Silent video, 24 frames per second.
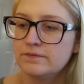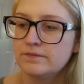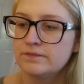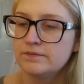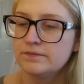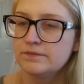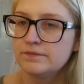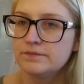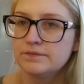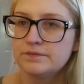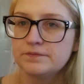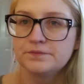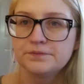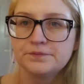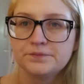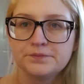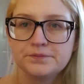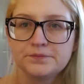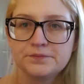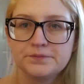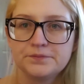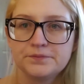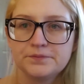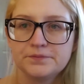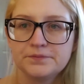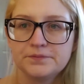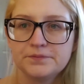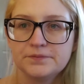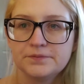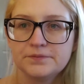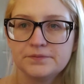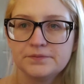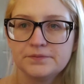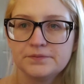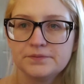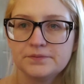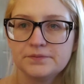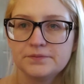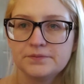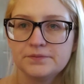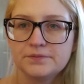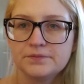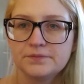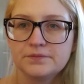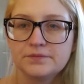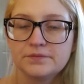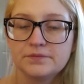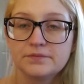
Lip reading: (silence)